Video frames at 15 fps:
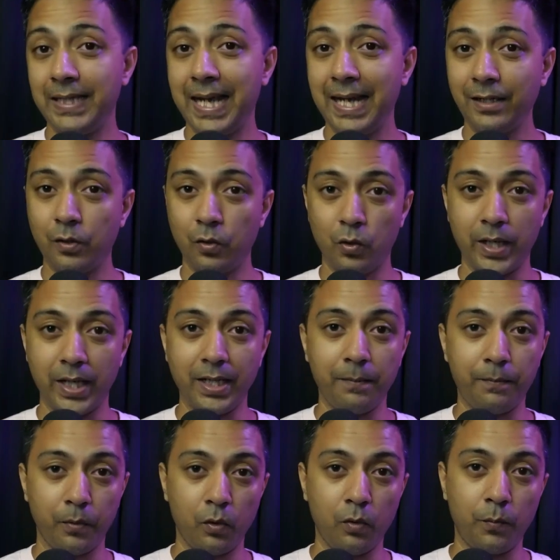with that,
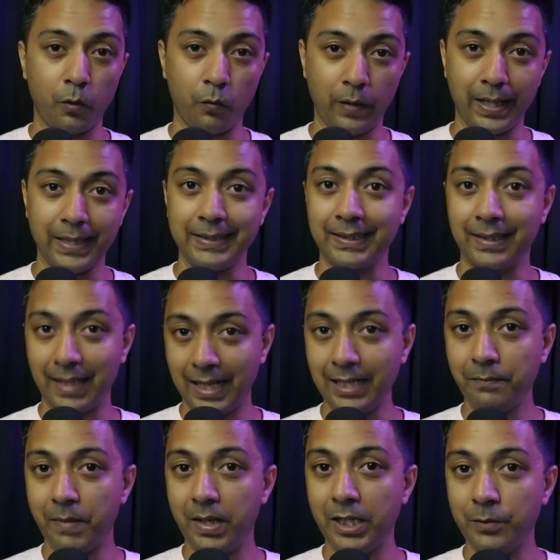GoDaddy Pro provides
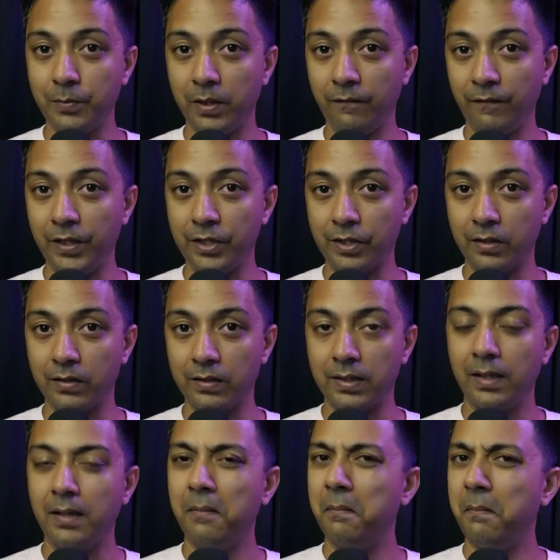client management
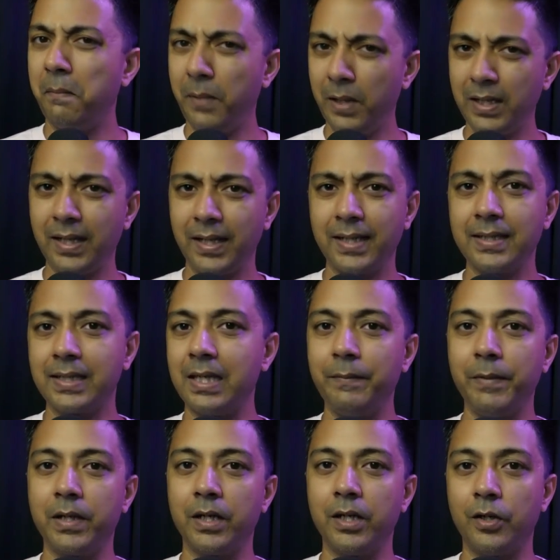features but it is
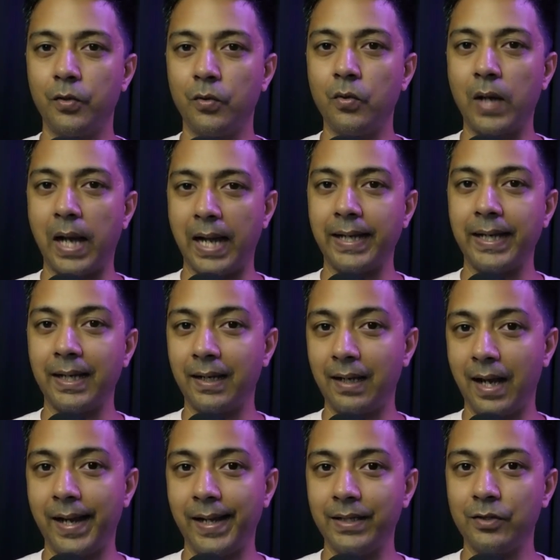limited to adding
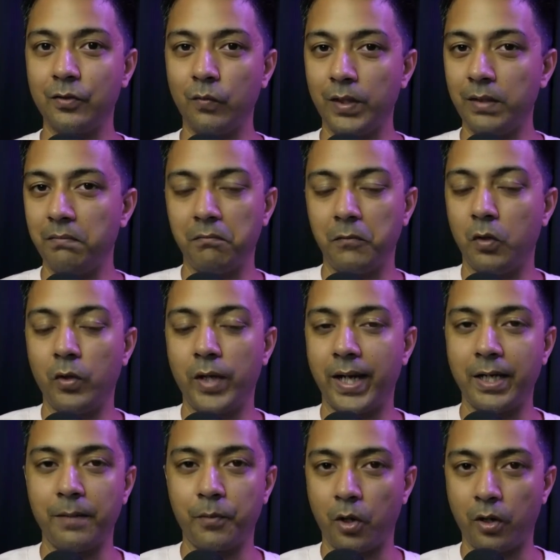clients with
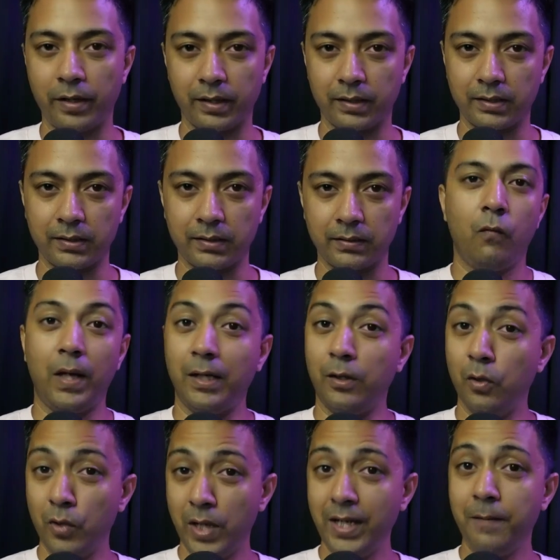GoDaddy products. While
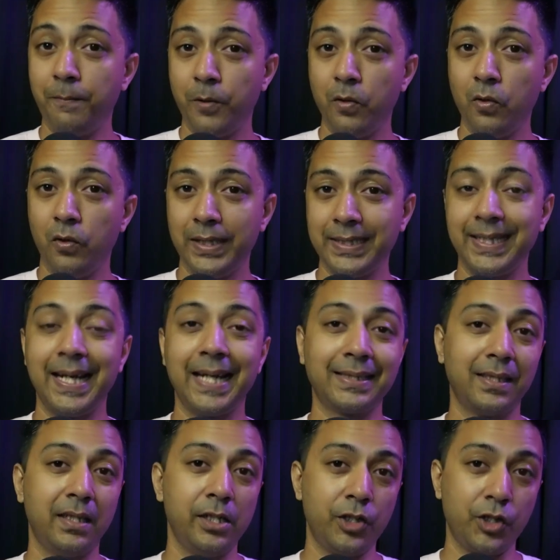GoDaddy Pro is an
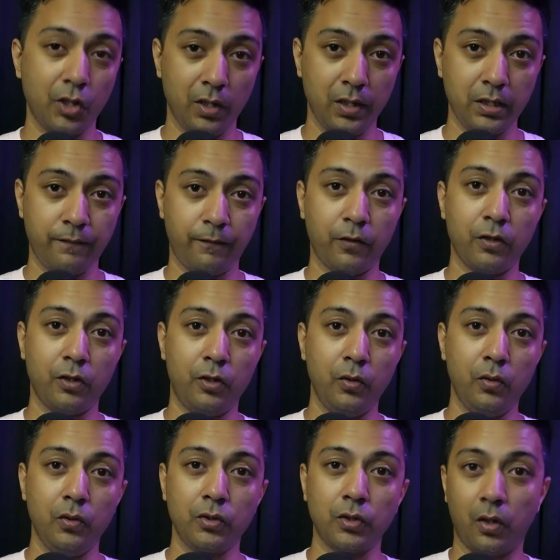excellent choice for
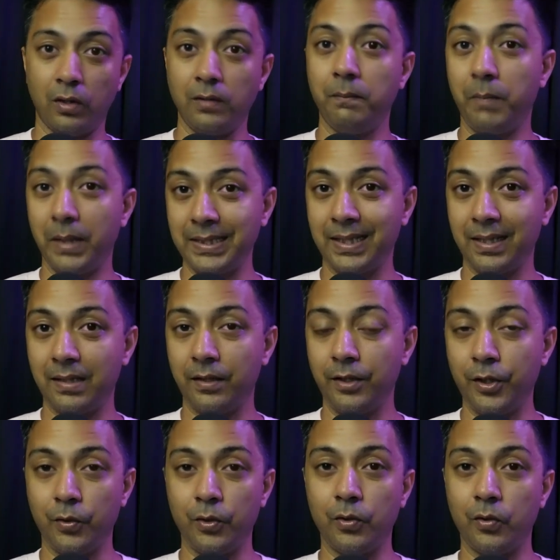those on budget
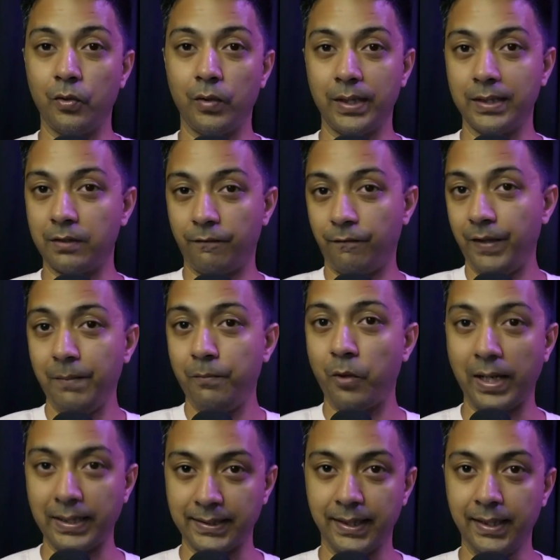due to its free
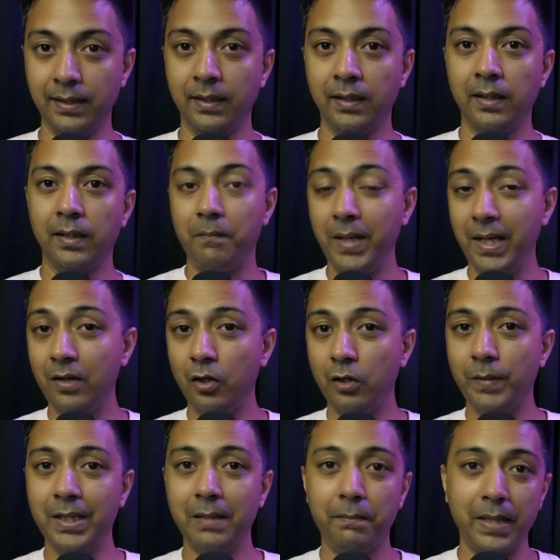pricing, it may
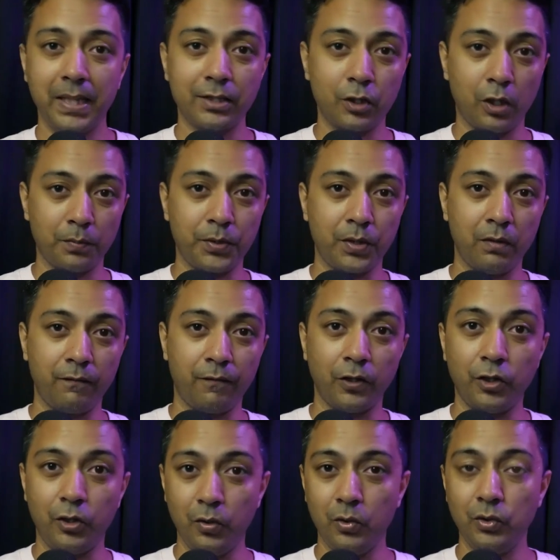not be the best option
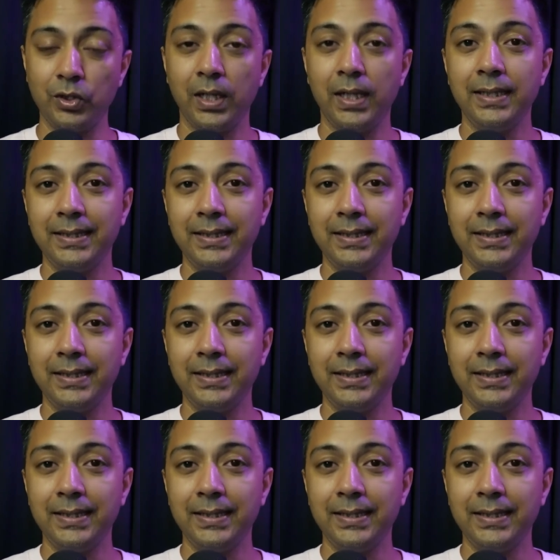for those